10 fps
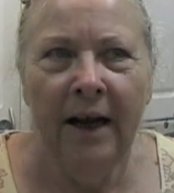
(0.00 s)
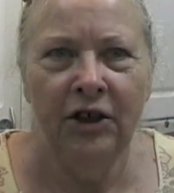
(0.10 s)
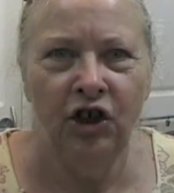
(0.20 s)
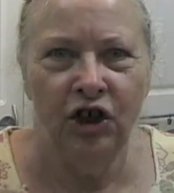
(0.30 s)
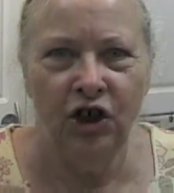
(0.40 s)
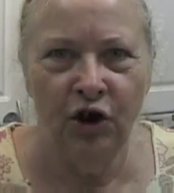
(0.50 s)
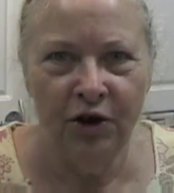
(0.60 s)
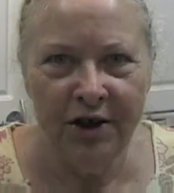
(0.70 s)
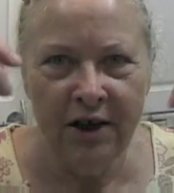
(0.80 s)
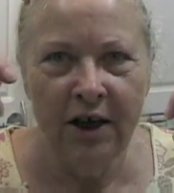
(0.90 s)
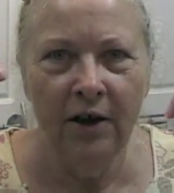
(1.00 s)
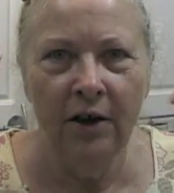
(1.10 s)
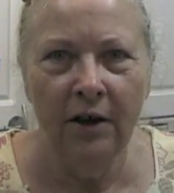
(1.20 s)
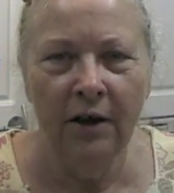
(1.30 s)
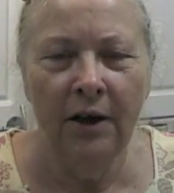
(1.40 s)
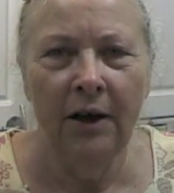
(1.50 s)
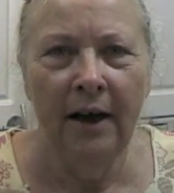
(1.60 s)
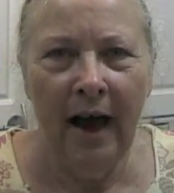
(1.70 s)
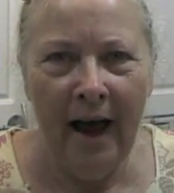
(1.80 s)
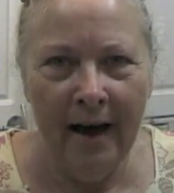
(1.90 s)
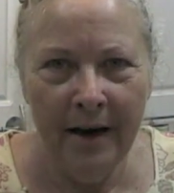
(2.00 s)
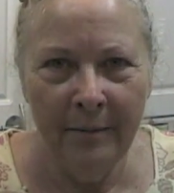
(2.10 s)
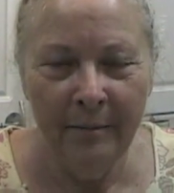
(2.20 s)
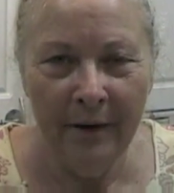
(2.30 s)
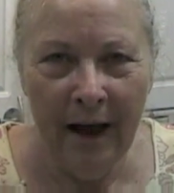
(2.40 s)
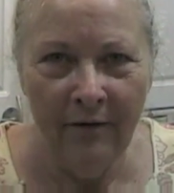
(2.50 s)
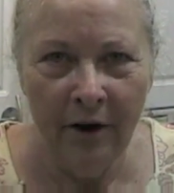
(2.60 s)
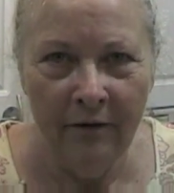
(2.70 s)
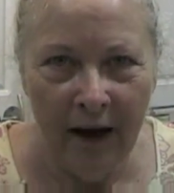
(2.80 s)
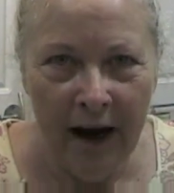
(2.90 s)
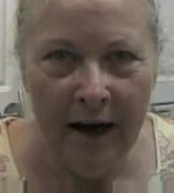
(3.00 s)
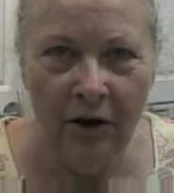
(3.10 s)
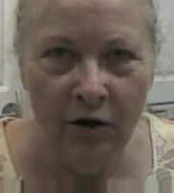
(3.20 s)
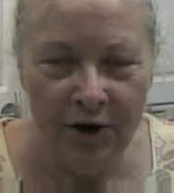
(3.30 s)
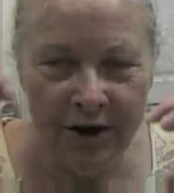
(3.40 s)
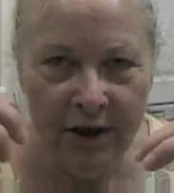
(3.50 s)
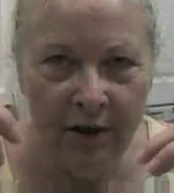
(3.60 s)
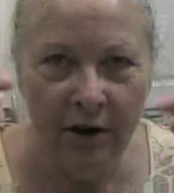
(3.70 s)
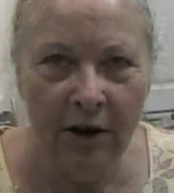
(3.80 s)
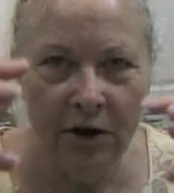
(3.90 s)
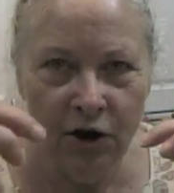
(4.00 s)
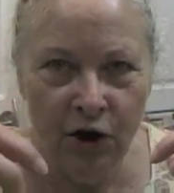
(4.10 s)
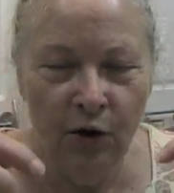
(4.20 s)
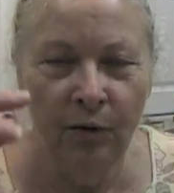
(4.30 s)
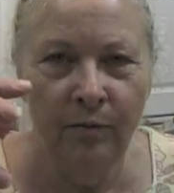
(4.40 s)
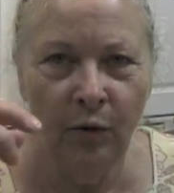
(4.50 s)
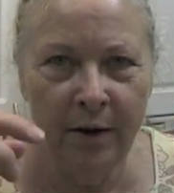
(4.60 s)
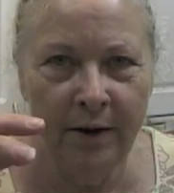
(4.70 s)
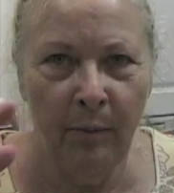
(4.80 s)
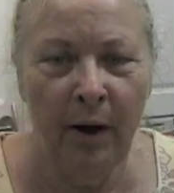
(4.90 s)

It's just you're still at a level of eight. You're still consumed with the